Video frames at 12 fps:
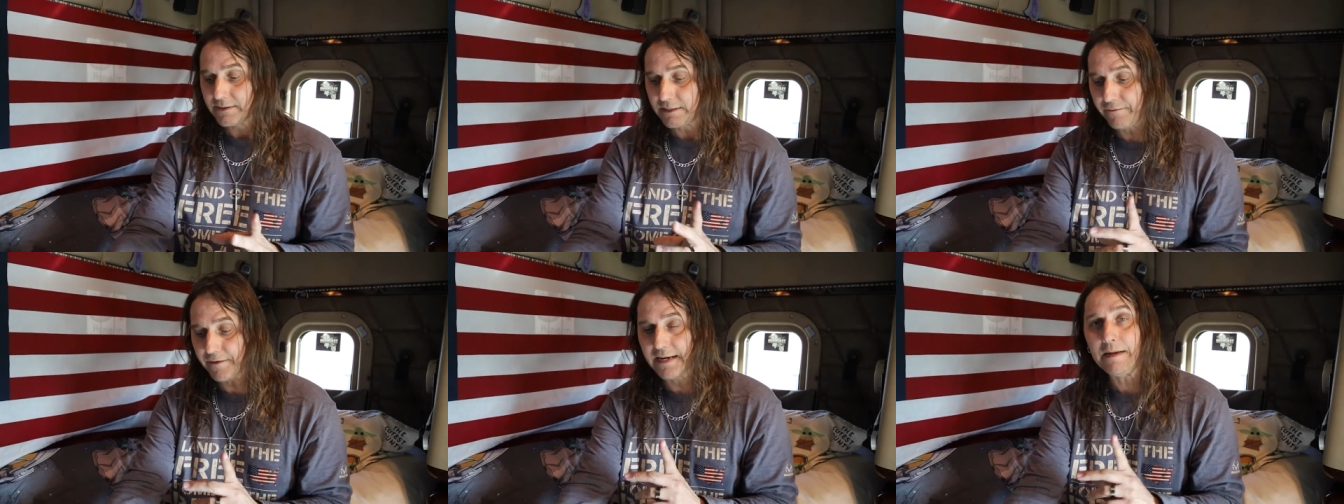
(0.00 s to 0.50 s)

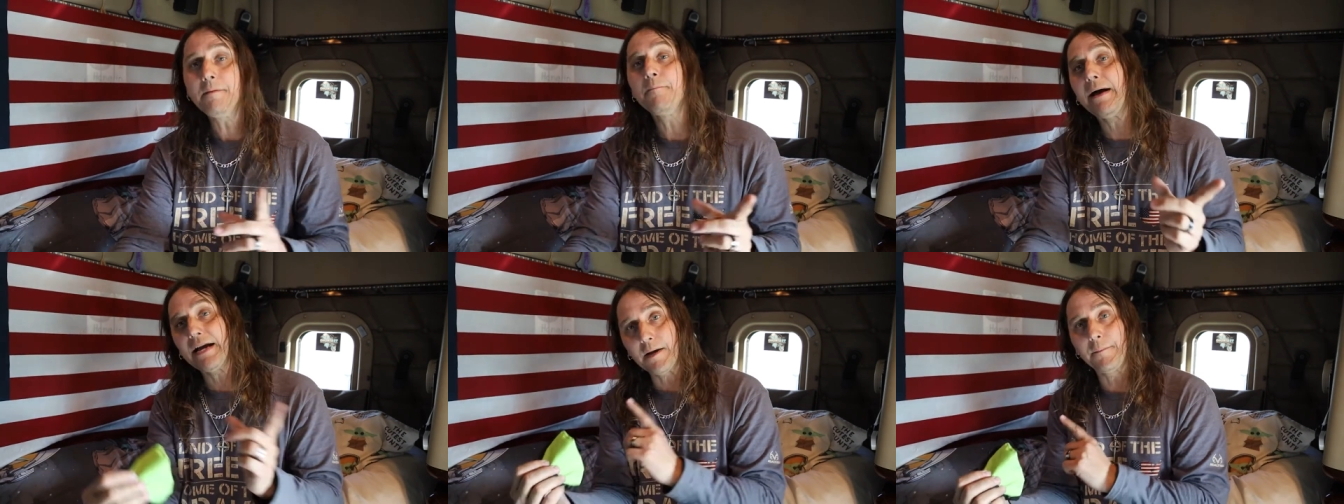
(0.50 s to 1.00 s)
So I figured, let me
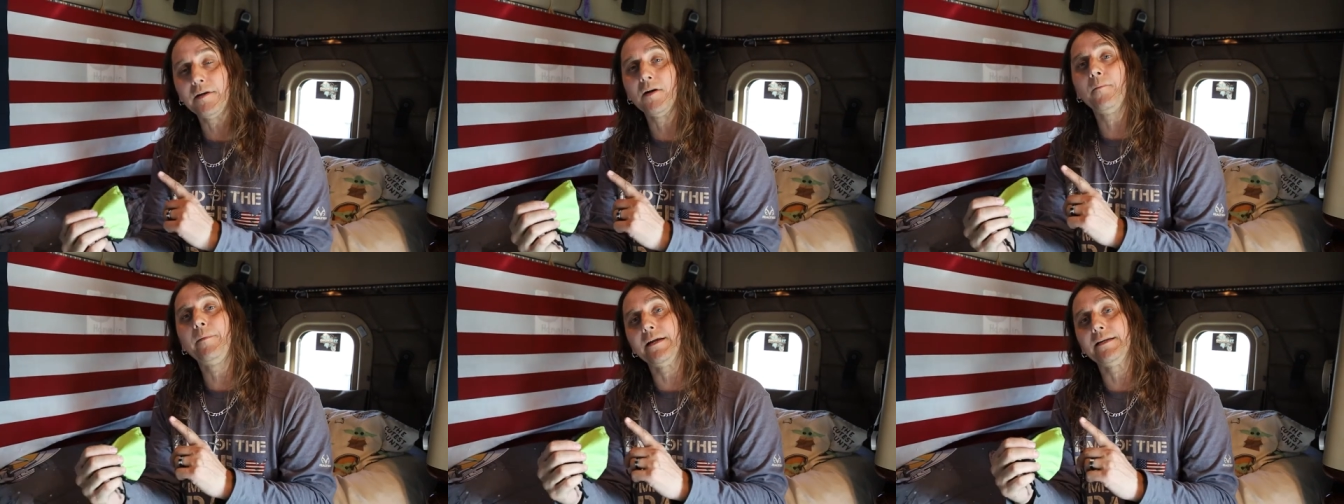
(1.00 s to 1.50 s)
back up a
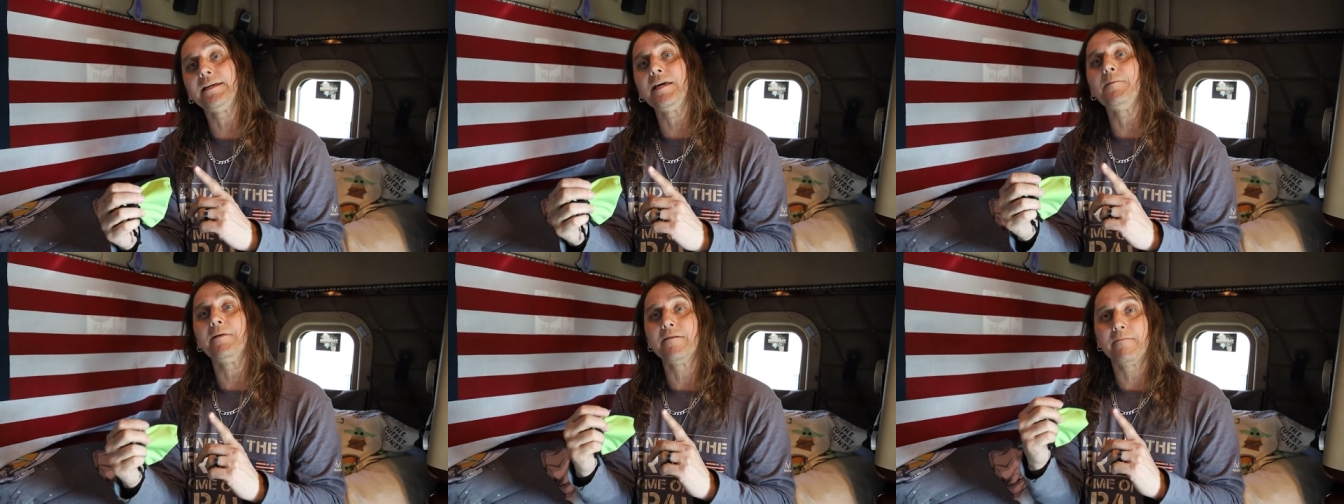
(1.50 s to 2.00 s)
little bit to
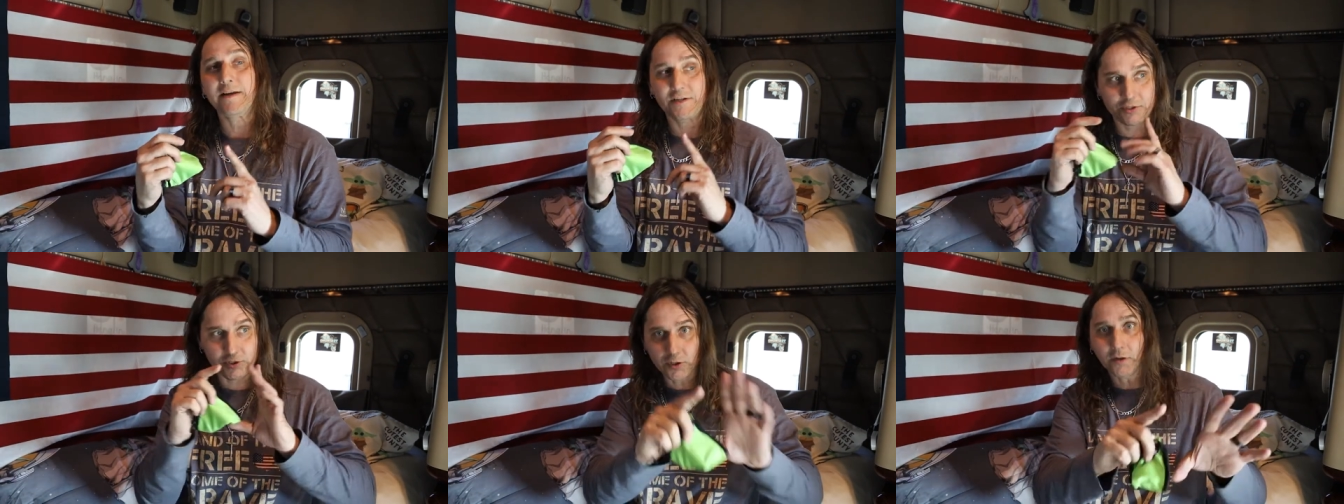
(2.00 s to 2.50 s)
keep him, make
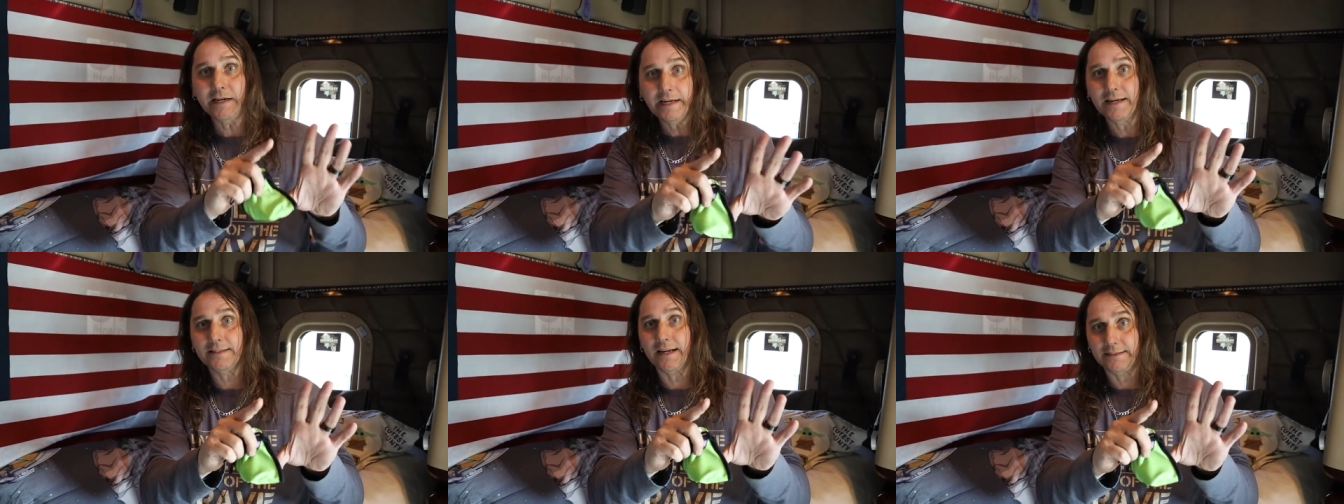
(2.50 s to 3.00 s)
sure he
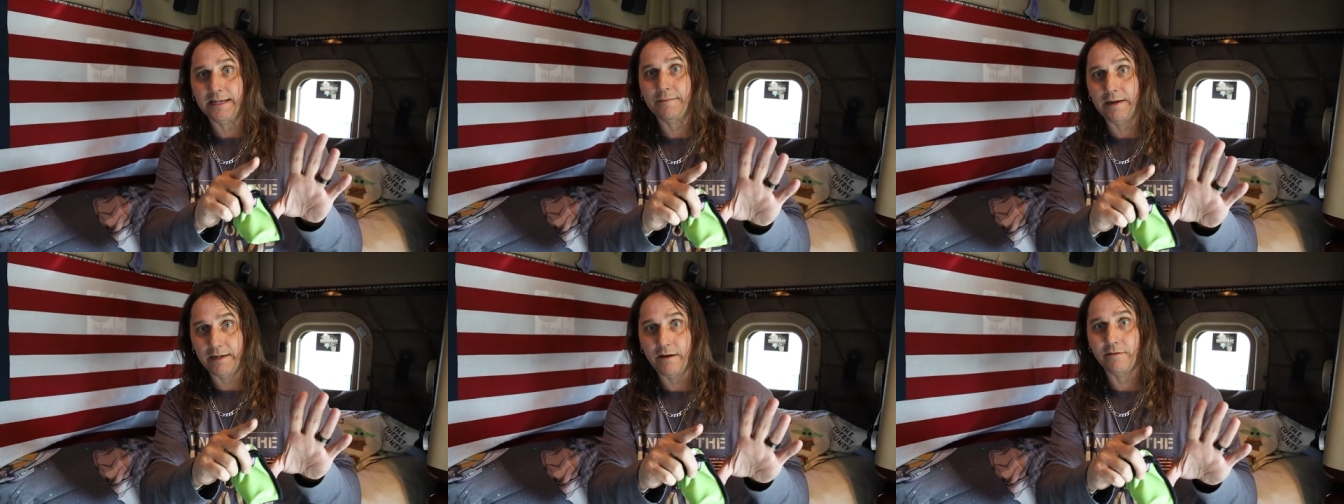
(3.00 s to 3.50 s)
does not take
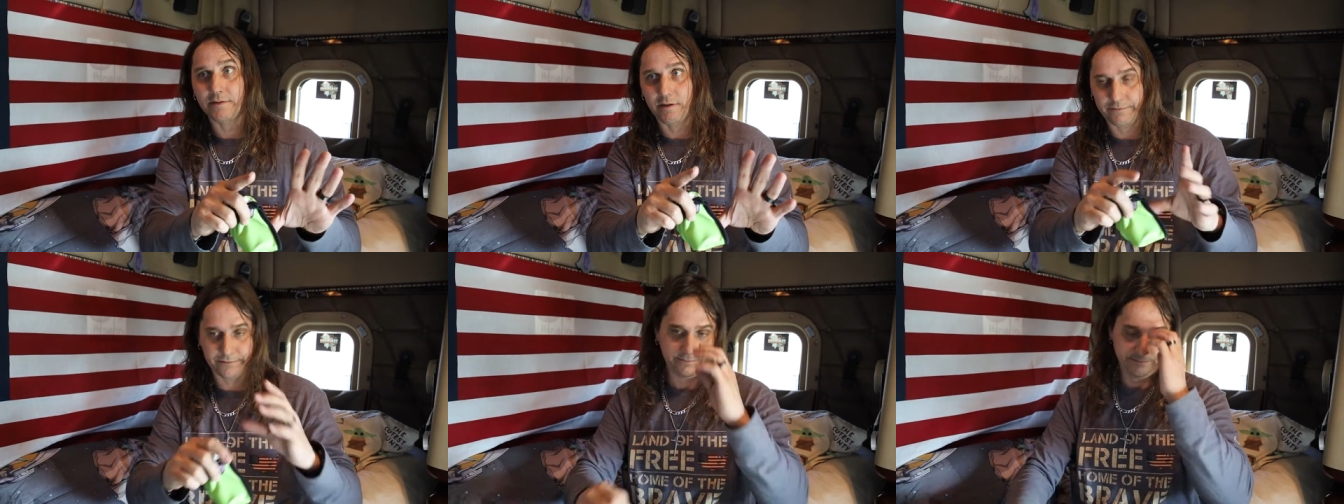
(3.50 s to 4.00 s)
my nose off.